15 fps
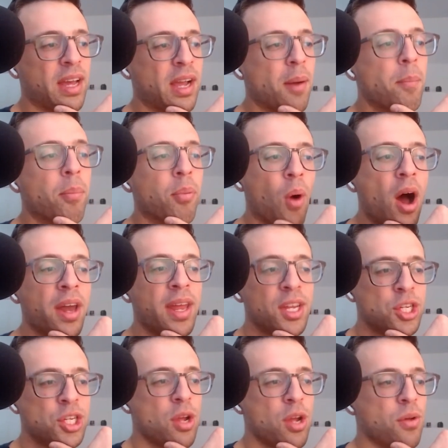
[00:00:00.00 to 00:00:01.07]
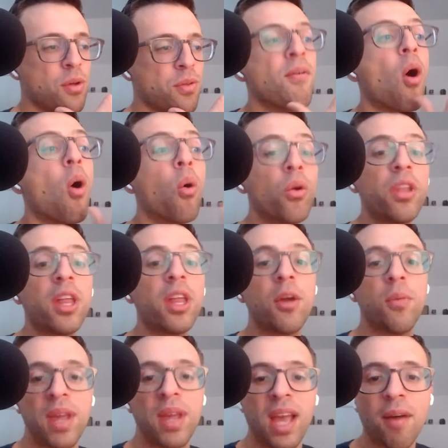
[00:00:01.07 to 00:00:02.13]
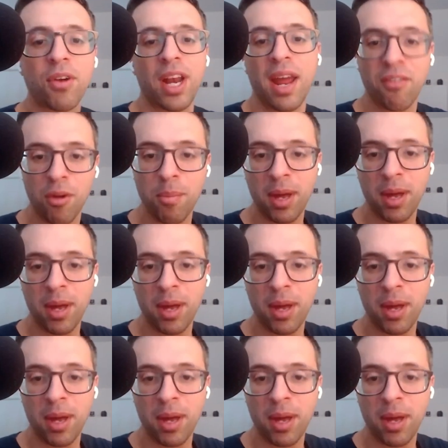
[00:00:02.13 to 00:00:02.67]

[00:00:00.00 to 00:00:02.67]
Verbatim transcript: like a broad issue that like if only we covered it,